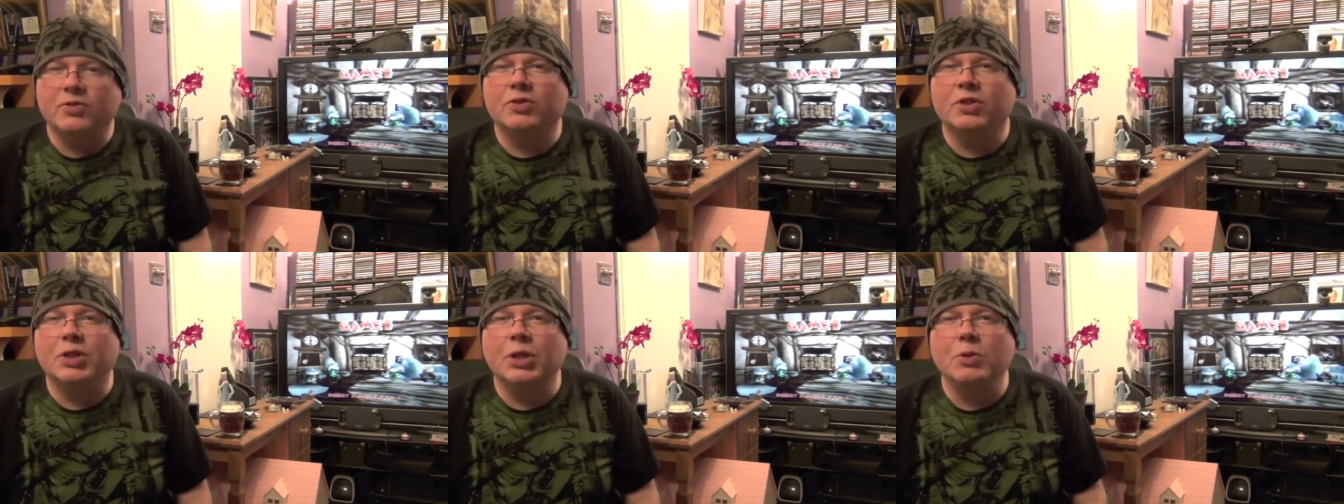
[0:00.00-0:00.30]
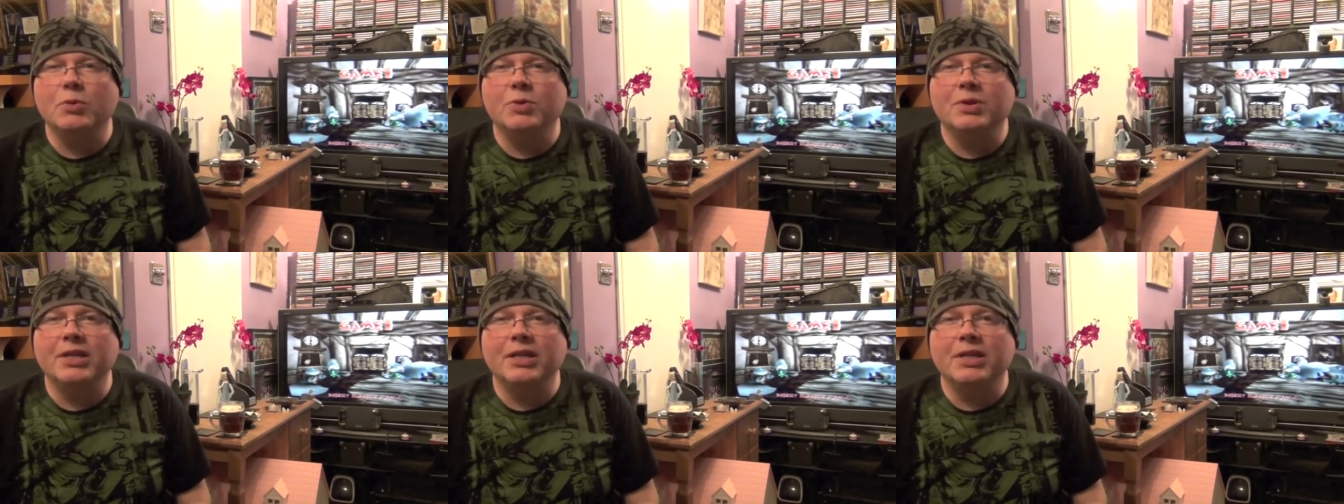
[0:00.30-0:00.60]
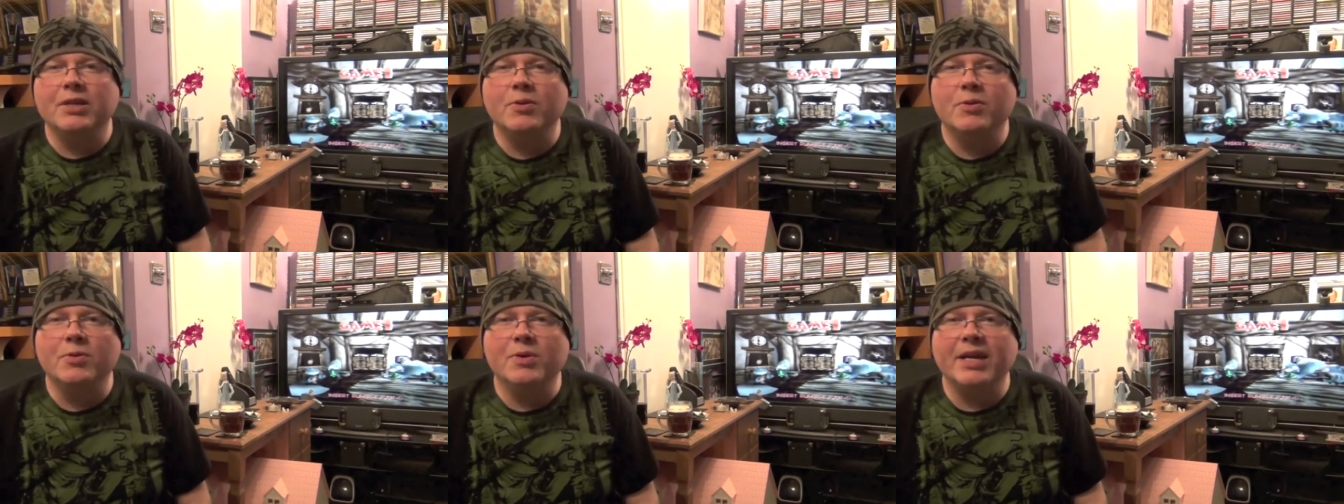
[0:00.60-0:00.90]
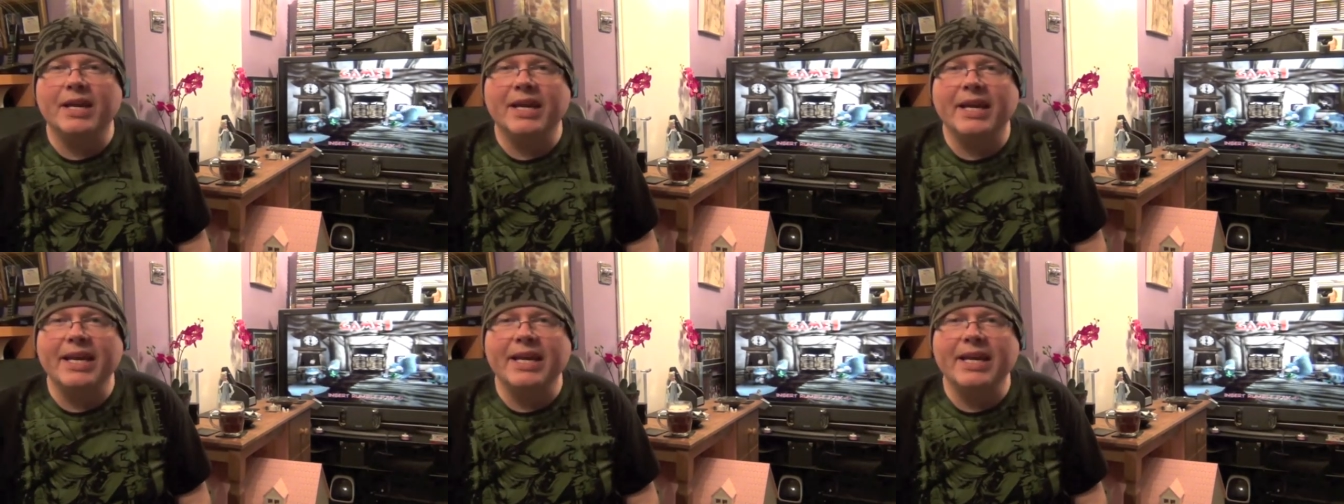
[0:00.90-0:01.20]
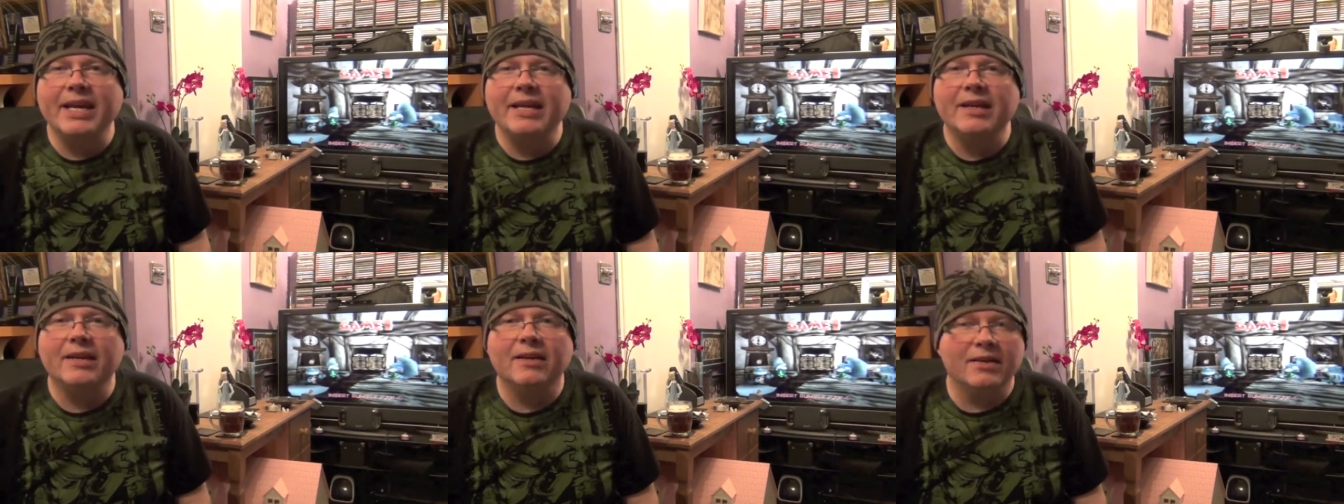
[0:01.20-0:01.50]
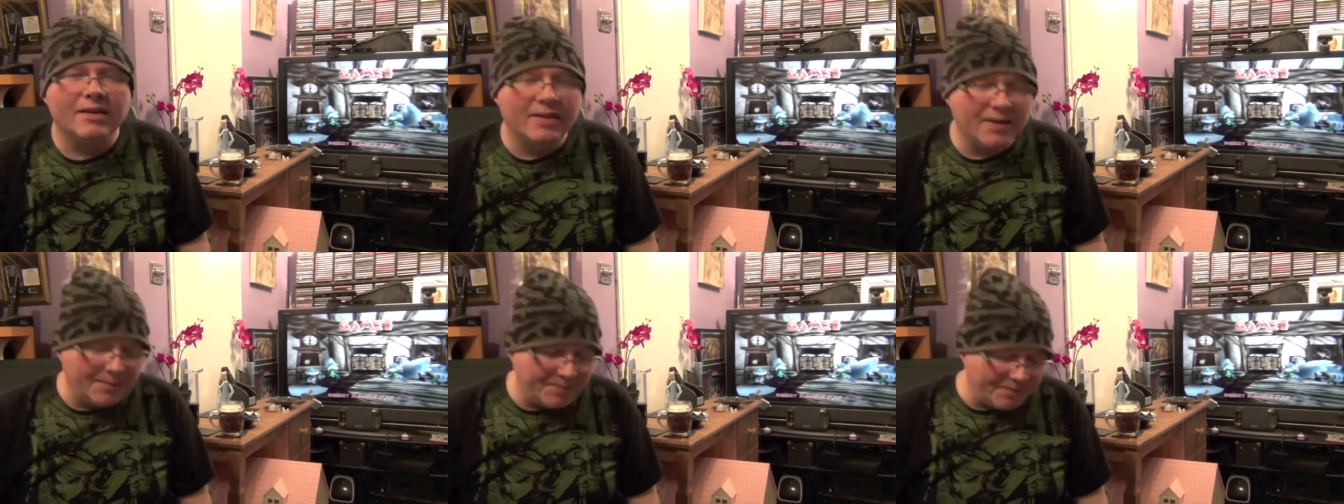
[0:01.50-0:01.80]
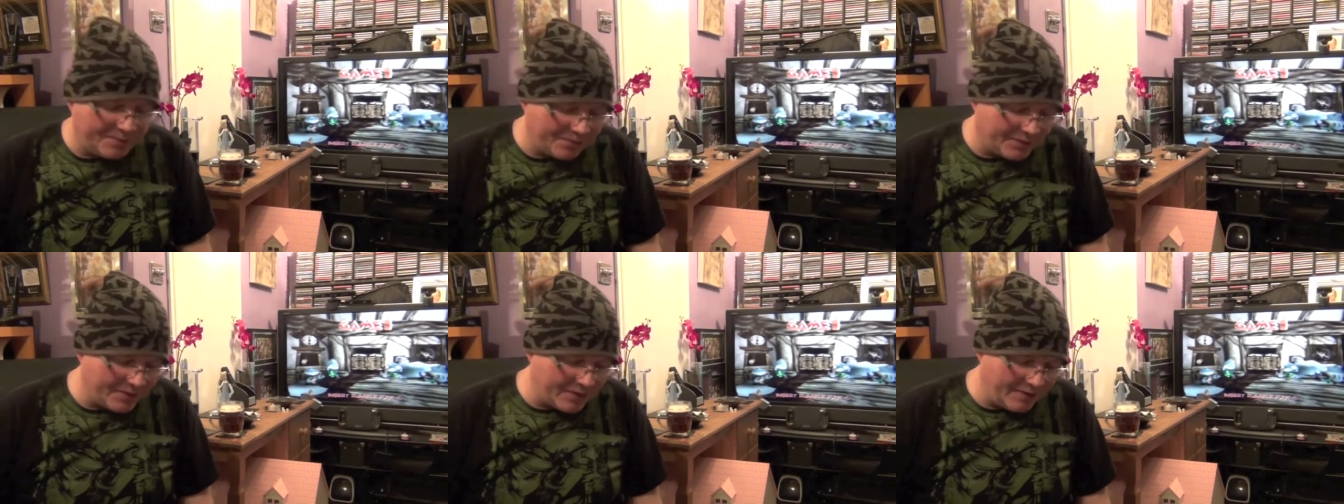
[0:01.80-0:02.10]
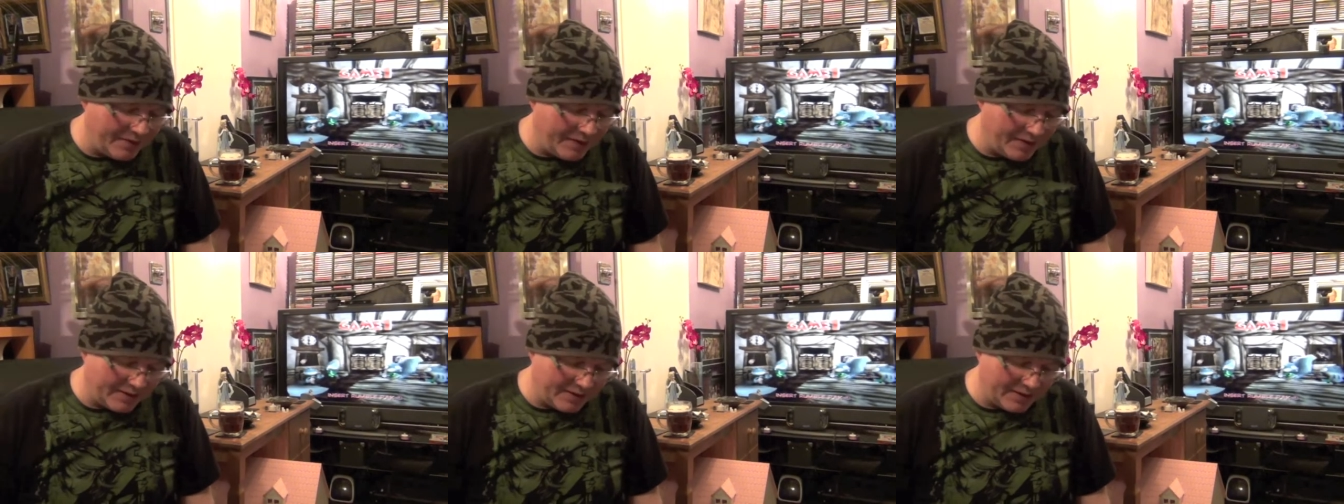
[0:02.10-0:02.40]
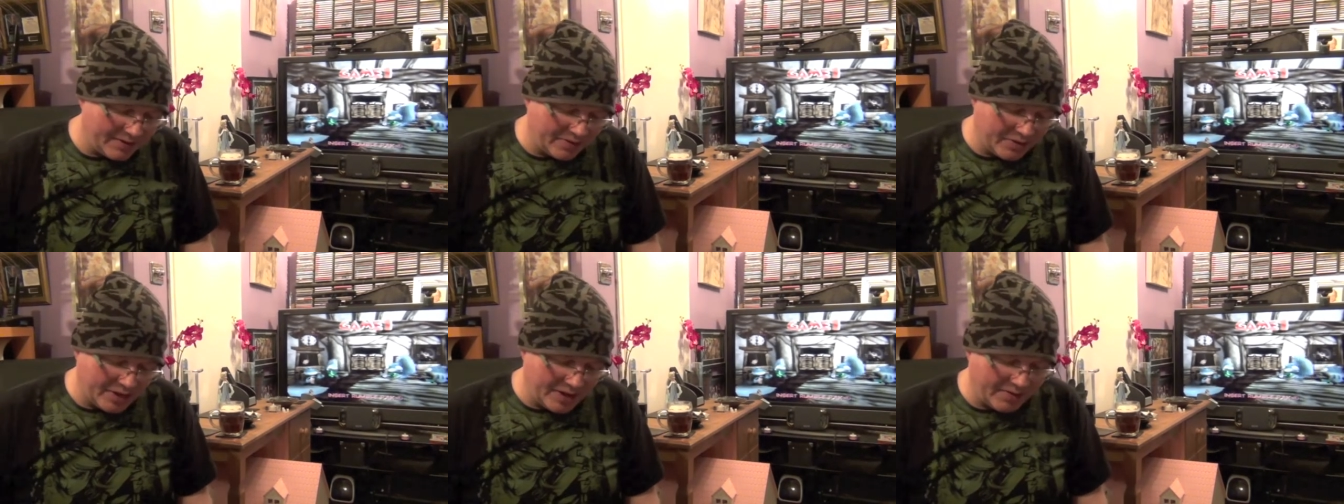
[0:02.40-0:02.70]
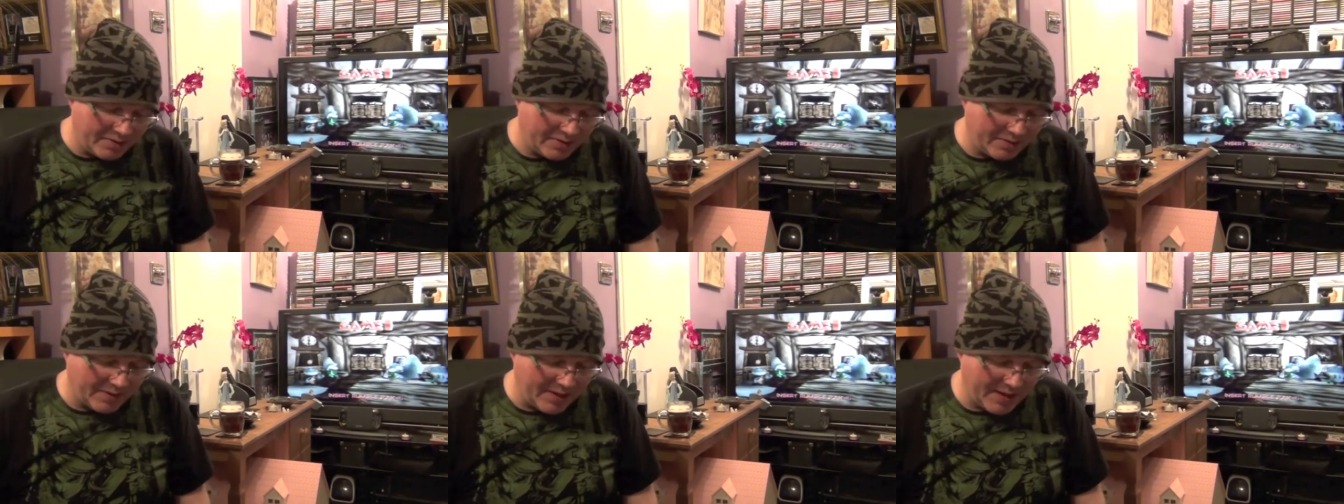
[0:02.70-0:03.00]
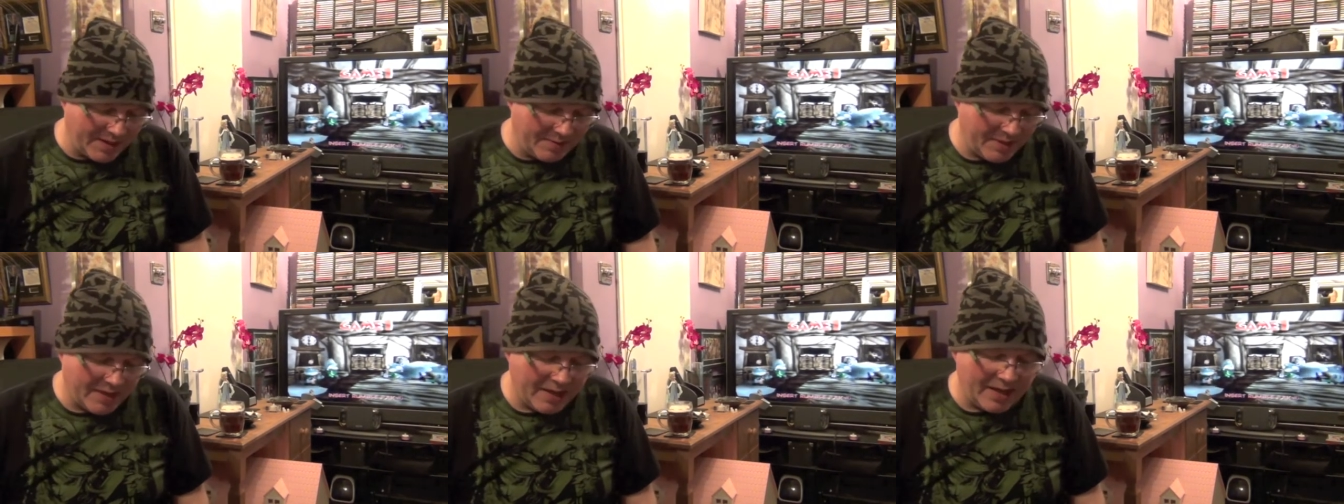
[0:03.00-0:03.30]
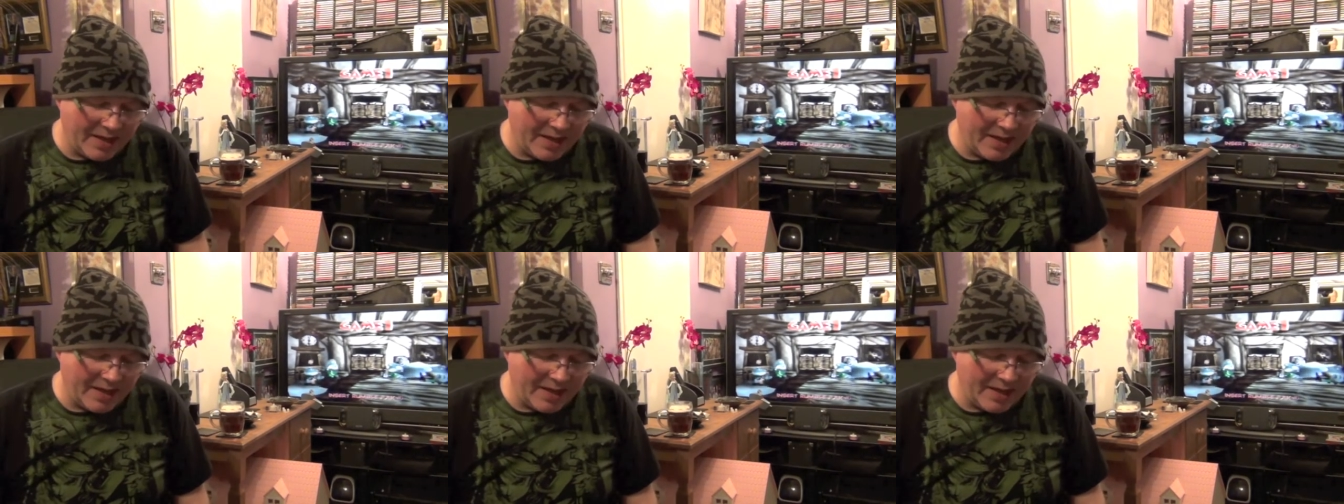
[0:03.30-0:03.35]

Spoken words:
Toot UK. think that's his channel's name.